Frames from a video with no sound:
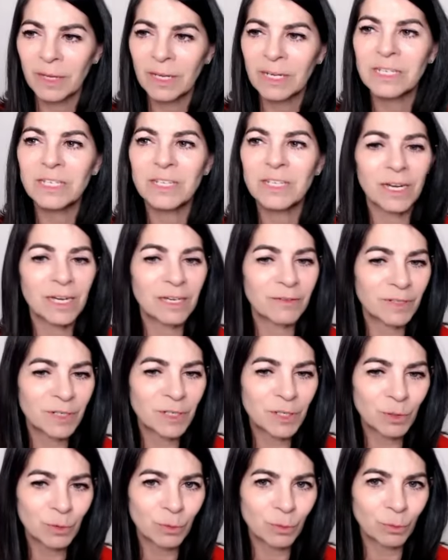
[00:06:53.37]
dive
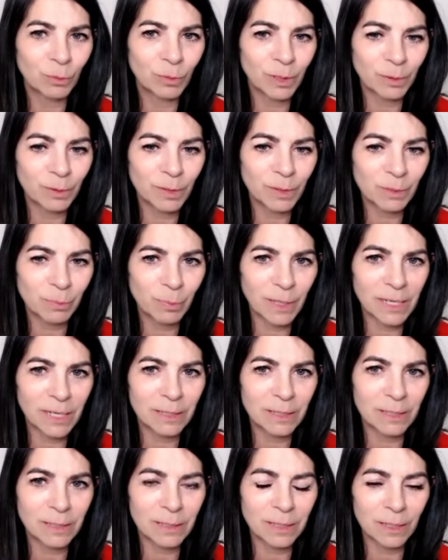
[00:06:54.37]
into all those
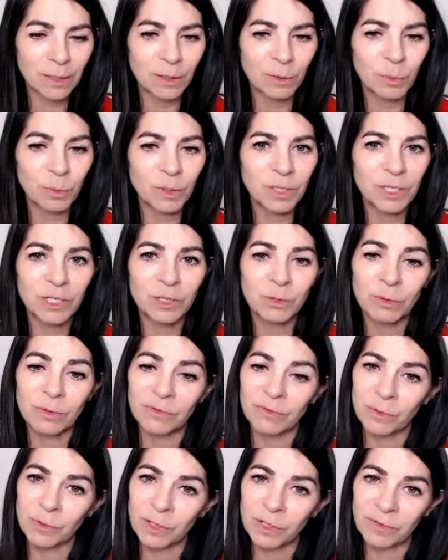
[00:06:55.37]
spaces that you wanted to
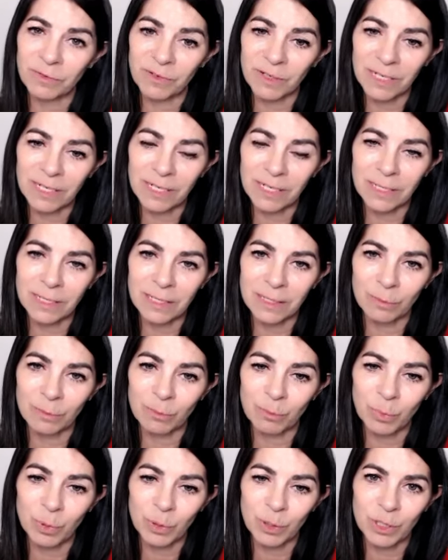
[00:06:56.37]
avoid for years and
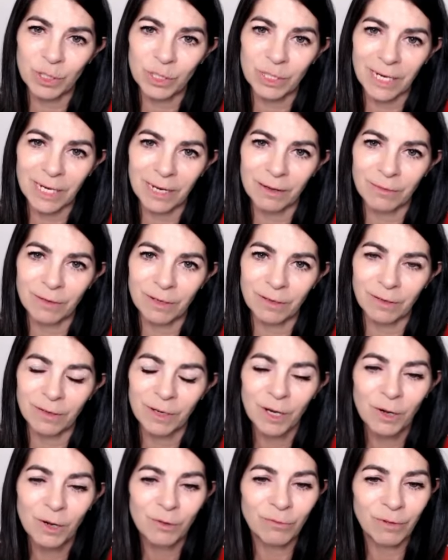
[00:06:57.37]
push down and
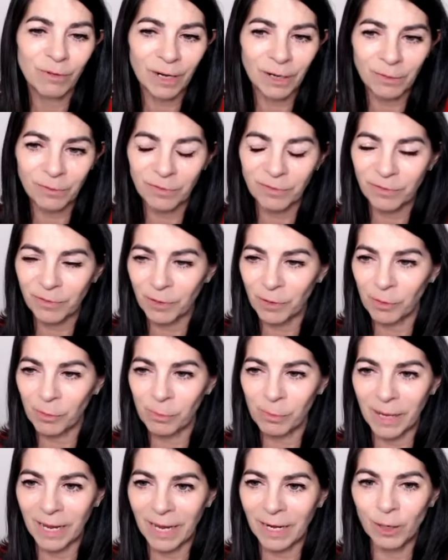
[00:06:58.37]
run
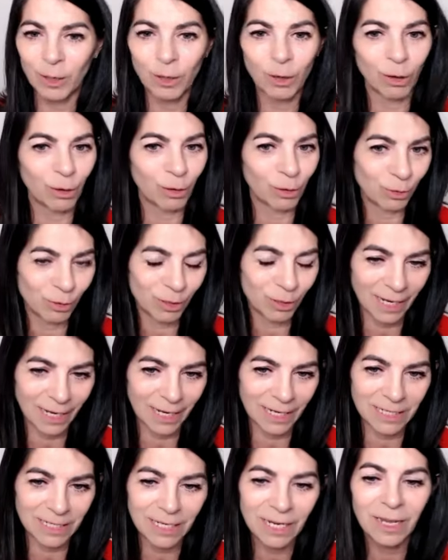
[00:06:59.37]
from and not look
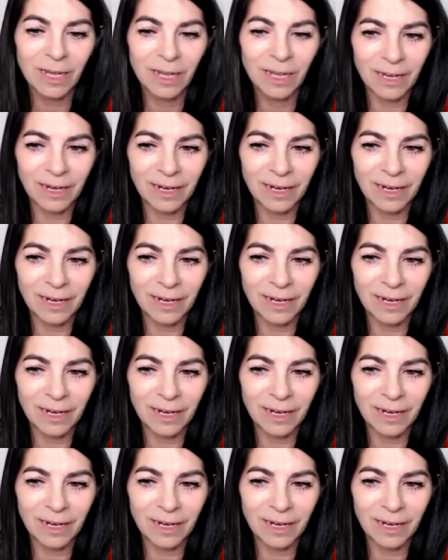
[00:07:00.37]
at. And